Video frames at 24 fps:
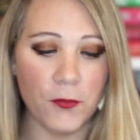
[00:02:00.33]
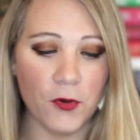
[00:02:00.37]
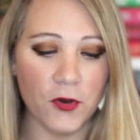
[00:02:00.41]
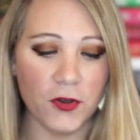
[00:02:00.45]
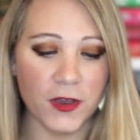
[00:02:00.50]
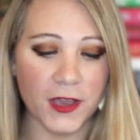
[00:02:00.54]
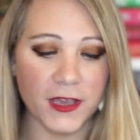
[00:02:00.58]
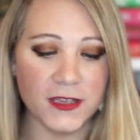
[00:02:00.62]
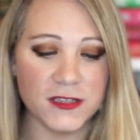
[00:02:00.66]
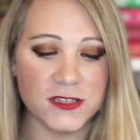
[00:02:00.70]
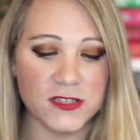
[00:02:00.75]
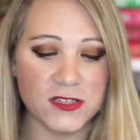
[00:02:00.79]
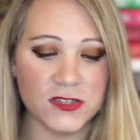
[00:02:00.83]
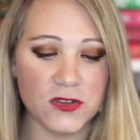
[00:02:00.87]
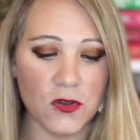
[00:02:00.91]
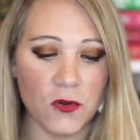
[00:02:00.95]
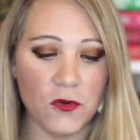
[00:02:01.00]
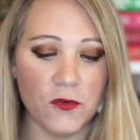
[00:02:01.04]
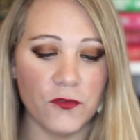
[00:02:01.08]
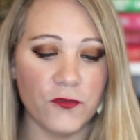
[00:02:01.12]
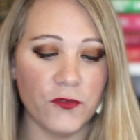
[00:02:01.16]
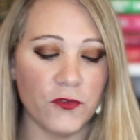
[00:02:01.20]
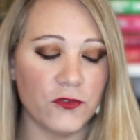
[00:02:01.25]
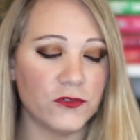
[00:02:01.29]
book is
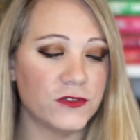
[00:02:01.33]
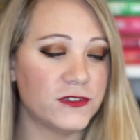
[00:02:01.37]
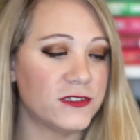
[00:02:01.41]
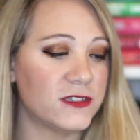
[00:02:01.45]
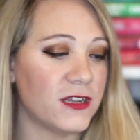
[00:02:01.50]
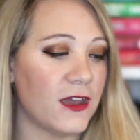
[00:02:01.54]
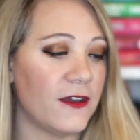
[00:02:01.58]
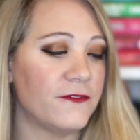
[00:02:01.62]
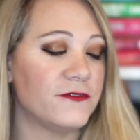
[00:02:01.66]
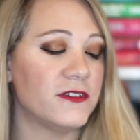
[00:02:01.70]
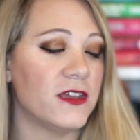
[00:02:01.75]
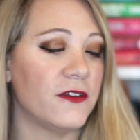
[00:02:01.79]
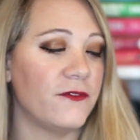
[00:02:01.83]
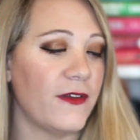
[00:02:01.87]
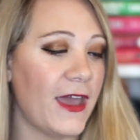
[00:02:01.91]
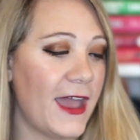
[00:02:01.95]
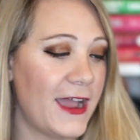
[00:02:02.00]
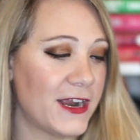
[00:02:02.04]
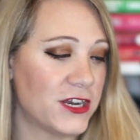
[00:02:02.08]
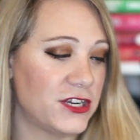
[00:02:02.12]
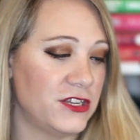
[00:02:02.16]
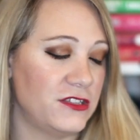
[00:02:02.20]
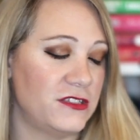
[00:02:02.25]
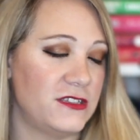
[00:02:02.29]
so full stuffed of
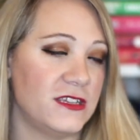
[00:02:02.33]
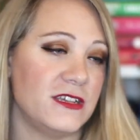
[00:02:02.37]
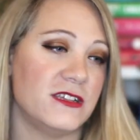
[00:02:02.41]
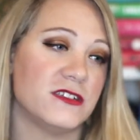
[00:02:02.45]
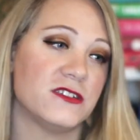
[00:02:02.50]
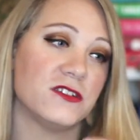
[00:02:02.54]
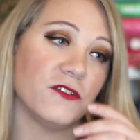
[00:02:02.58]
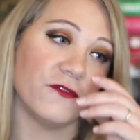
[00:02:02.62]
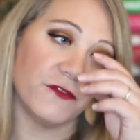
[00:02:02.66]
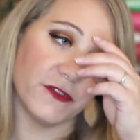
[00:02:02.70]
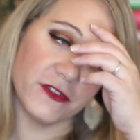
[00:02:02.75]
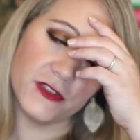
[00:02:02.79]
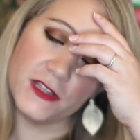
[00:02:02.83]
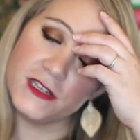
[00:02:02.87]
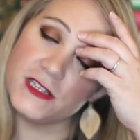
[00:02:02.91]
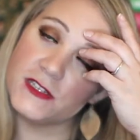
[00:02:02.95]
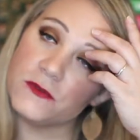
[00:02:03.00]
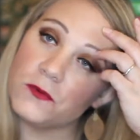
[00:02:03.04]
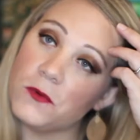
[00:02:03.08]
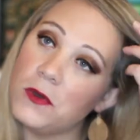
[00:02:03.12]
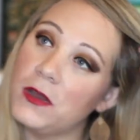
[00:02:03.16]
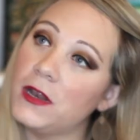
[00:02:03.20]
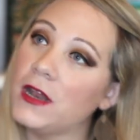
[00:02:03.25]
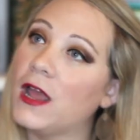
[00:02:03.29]
action scenes? So for
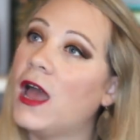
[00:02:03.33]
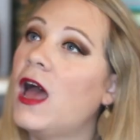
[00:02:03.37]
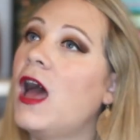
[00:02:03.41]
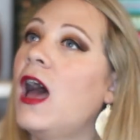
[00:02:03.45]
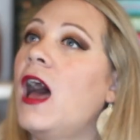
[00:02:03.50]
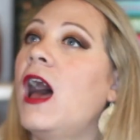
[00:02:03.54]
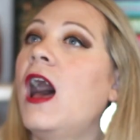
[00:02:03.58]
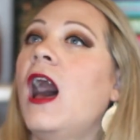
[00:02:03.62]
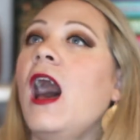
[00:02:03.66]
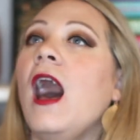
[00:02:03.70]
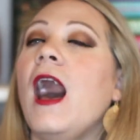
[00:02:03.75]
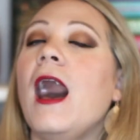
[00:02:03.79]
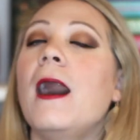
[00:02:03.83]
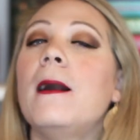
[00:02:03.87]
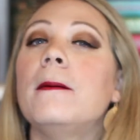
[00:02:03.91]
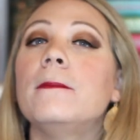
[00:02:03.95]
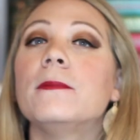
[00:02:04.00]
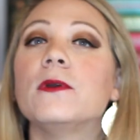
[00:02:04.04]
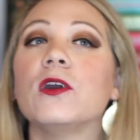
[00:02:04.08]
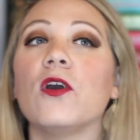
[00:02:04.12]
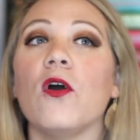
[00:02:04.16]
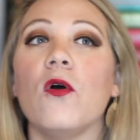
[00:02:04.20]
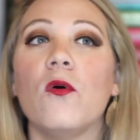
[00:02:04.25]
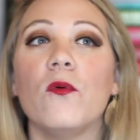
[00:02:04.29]
this one,
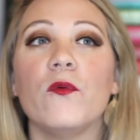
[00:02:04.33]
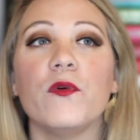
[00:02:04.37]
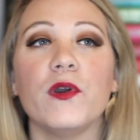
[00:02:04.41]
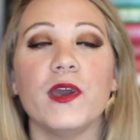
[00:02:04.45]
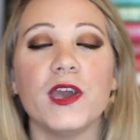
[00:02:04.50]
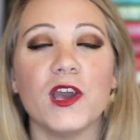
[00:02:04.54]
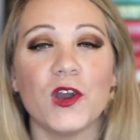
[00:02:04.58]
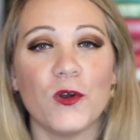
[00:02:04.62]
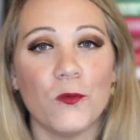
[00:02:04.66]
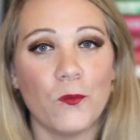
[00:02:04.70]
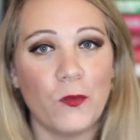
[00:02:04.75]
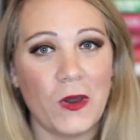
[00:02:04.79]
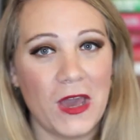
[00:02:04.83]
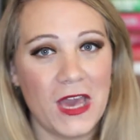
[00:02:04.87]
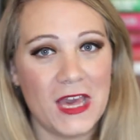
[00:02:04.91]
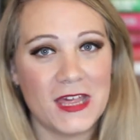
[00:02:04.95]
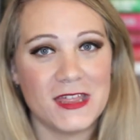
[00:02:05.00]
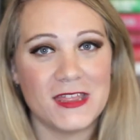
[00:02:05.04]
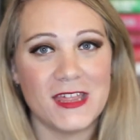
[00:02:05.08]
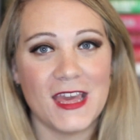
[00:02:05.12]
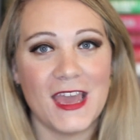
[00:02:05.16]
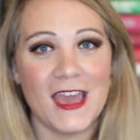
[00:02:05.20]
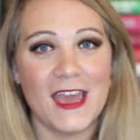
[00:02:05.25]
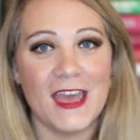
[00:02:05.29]
I'm going
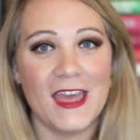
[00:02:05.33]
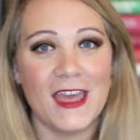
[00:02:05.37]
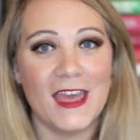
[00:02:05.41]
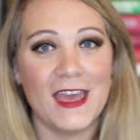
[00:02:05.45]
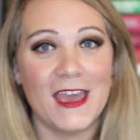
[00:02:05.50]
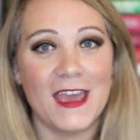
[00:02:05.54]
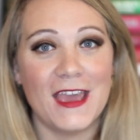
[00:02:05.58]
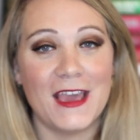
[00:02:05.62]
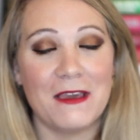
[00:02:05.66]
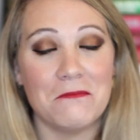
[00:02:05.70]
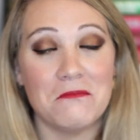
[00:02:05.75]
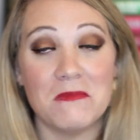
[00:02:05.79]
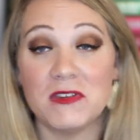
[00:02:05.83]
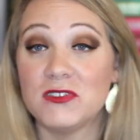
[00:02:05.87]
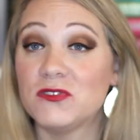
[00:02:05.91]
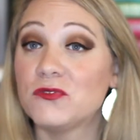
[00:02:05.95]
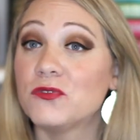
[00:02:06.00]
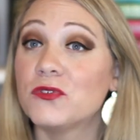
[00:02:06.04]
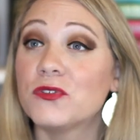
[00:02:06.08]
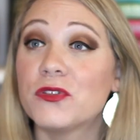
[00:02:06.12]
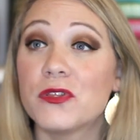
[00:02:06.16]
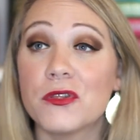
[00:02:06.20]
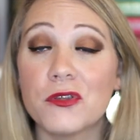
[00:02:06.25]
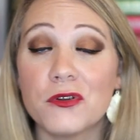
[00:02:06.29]
with a
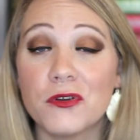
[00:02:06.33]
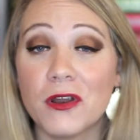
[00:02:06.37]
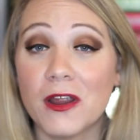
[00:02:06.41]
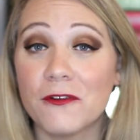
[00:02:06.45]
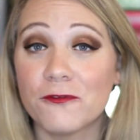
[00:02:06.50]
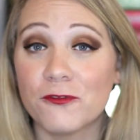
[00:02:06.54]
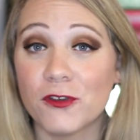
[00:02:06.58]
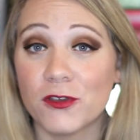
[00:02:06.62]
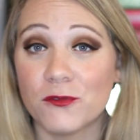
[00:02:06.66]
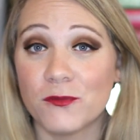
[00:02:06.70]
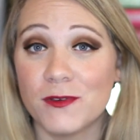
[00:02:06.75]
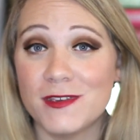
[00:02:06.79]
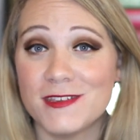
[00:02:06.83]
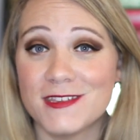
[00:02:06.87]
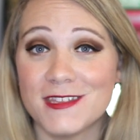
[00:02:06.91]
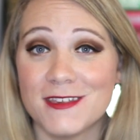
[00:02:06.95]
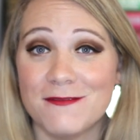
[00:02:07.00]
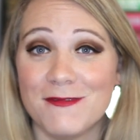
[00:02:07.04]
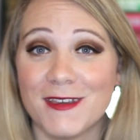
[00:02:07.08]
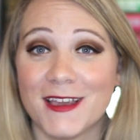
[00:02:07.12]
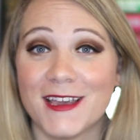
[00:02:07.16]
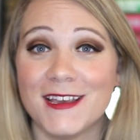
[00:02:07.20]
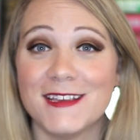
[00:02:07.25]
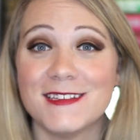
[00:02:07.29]
mystery thriller I've read
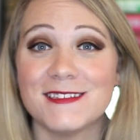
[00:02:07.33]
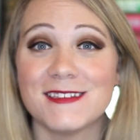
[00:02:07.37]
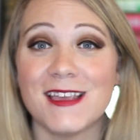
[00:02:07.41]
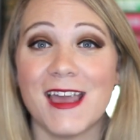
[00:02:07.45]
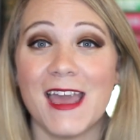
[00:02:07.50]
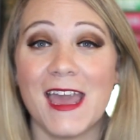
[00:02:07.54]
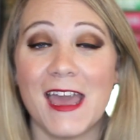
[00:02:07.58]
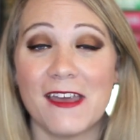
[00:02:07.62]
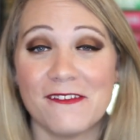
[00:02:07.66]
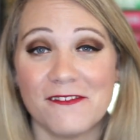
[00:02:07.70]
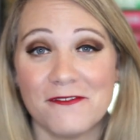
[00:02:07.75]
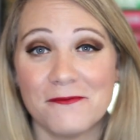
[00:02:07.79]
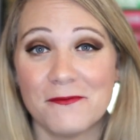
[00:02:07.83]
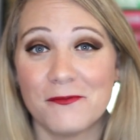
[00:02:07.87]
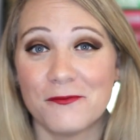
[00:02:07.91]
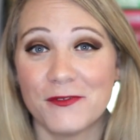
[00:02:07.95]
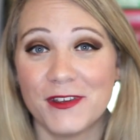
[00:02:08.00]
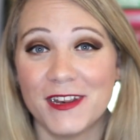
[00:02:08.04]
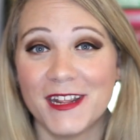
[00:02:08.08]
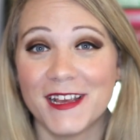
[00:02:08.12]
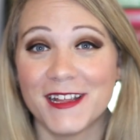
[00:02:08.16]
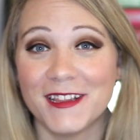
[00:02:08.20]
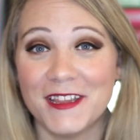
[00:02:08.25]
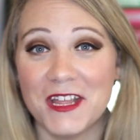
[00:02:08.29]
recently, because I haven't been
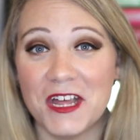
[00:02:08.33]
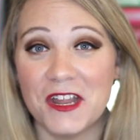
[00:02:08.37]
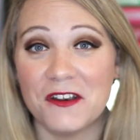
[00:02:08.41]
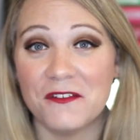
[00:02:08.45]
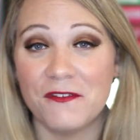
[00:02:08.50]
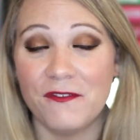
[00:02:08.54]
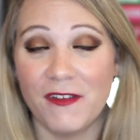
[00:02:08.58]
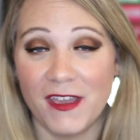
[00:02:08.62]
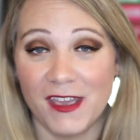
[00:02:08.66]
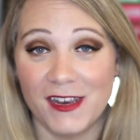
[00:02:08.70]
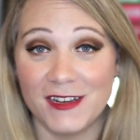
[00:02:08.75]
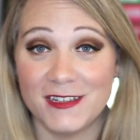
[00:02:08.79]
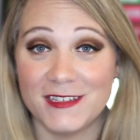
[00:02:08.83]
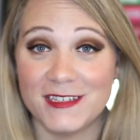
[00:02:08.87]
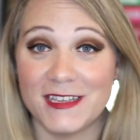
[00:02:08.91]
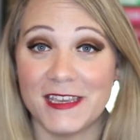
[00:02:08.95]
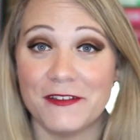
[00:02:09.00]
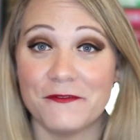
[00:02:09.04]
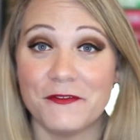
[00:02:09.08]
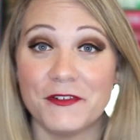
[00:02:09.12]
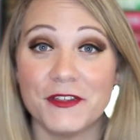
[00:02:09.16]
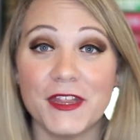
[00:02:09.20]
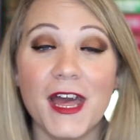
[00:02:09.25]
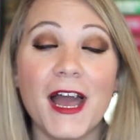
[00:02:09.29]
reading a lot of
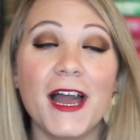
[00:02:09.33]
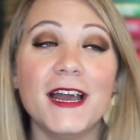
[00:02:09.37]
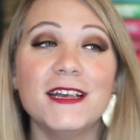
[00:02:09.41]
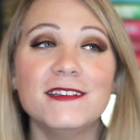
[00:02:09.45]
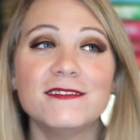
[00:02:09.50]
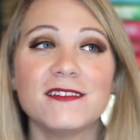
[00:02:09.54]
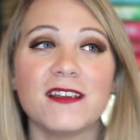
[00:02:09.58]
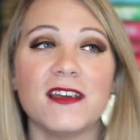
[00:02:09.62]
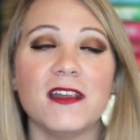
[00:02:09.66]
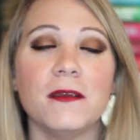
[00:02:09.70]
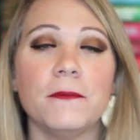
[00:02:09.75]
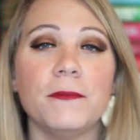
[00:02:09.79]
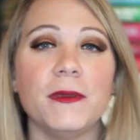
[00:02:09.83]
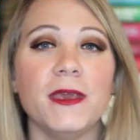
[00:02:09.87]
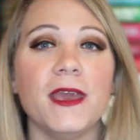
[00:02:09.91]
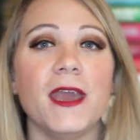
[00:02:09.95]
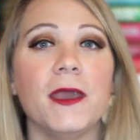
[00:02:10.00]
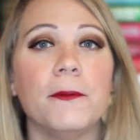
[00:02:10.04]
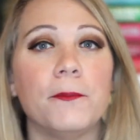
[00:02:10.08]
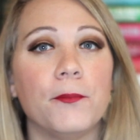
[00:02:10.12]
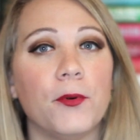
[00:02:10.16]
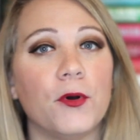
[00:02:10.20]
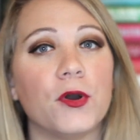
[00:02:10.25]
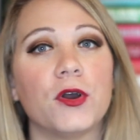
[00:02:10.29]
fantasy, and for that is going to be
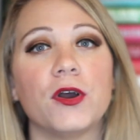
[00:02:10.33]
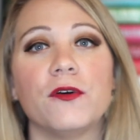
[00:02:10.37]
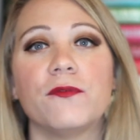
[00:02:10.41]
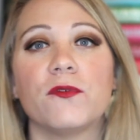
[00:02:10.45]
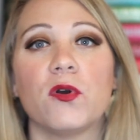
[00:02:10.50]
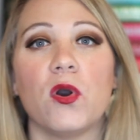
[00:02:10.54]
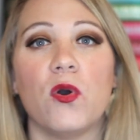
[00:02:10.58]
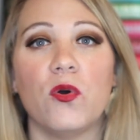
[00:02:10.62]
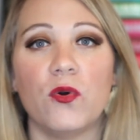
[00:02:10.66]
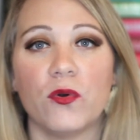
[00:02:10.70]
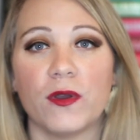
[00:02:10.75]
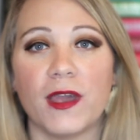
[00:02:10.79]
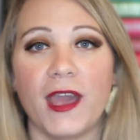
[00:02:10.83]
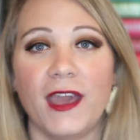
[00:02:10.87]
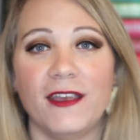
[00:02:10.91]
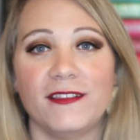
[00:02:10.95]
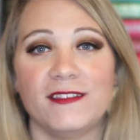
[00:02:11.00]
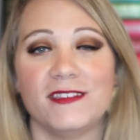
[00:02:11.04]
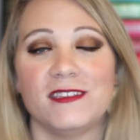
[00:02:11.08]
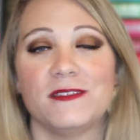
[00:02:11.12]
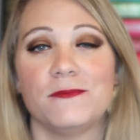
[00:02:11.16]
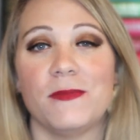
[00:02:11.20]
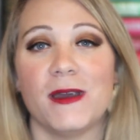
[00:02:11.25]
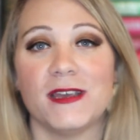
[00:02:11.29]
A Book of Cold
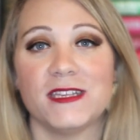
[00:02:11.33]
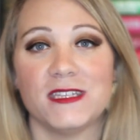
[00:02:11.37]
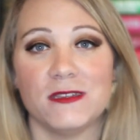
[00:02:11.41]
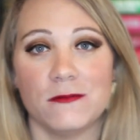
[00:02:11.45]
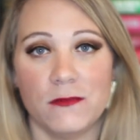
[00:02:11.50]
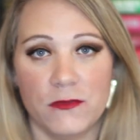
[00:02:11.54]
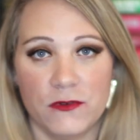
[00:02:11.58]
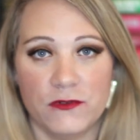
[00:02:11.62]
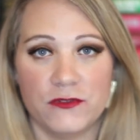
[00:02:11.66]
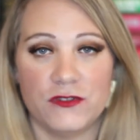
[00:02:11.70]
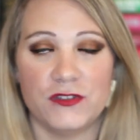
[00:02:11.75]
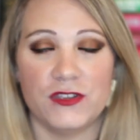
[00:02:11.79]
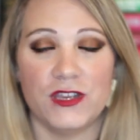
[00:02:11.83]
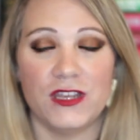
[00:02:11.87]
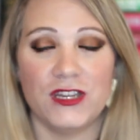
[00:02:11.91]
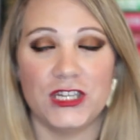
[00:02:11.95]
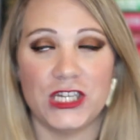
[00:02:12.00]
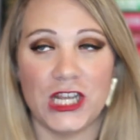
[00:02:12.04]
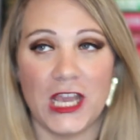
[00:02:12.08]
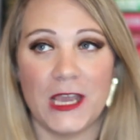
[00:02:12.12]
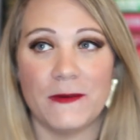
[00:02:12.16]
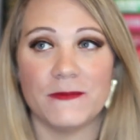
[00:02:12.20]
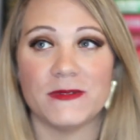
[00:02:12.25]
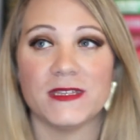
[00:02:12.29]
Cases by Simone St.
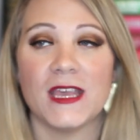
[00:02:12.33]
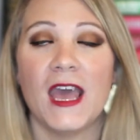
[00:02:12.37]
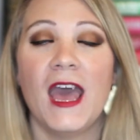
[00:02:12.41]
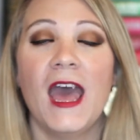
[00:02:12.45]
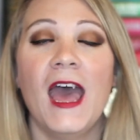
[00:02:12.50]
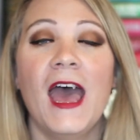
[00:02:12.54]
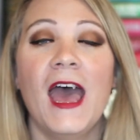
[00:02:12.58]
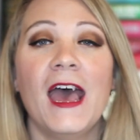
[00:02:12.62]
James.